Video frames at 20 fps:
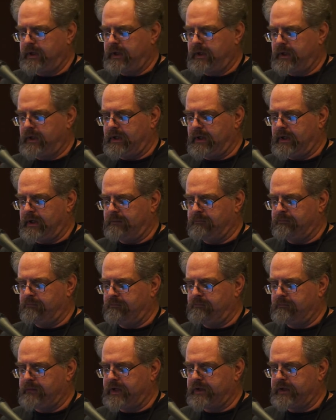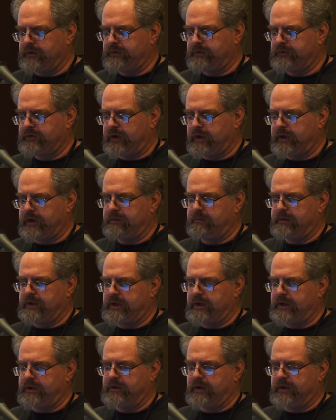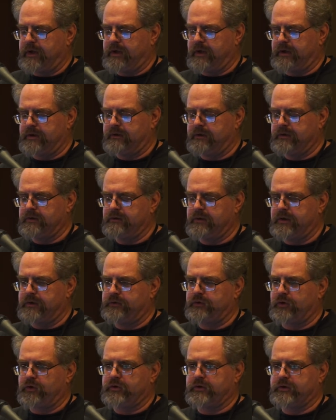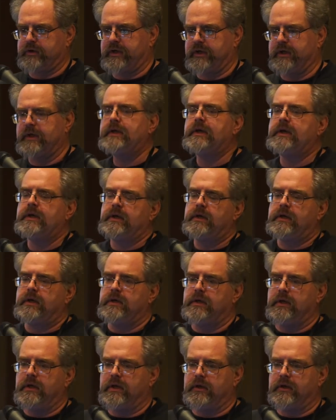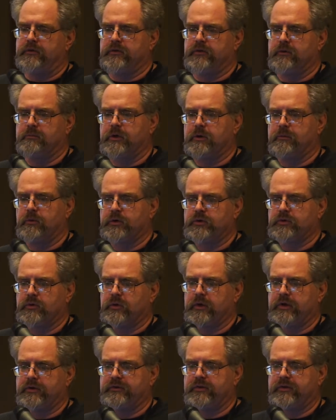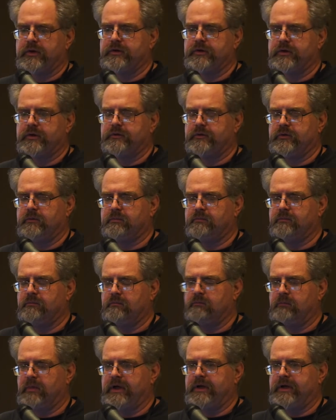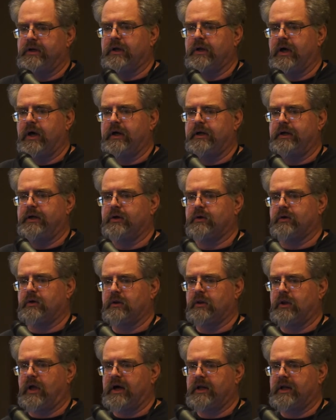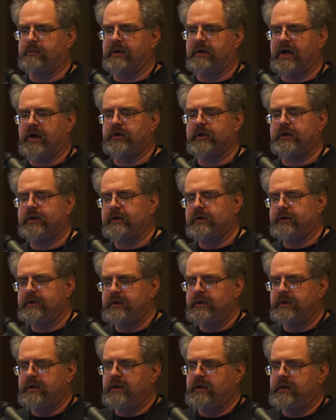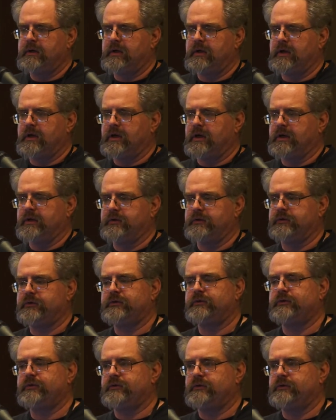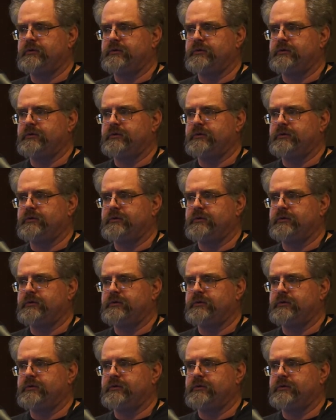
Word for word: um, and they're starting to be done internally in some commercial organizations. You might not hear a lot about it because